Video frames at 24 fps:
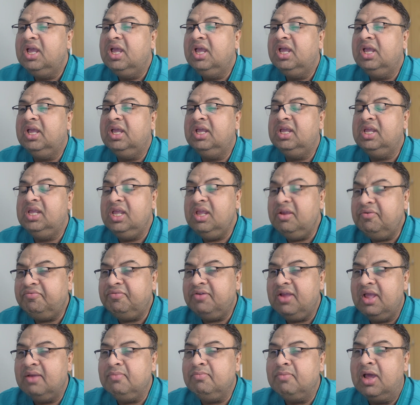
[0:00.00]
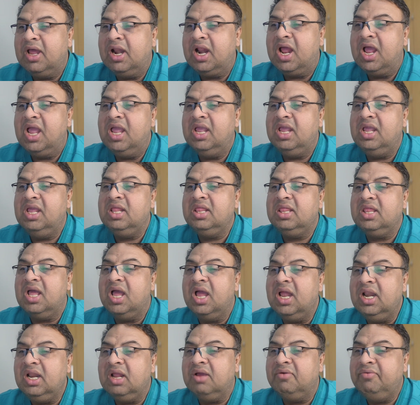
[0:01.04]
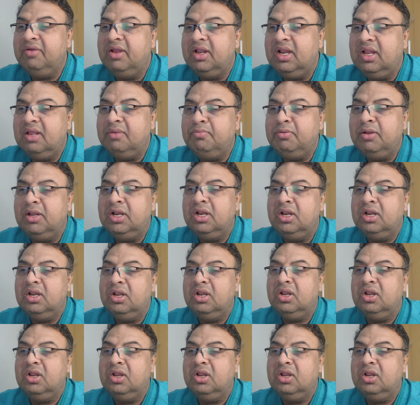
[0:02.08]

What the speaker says: If MRI is unavailable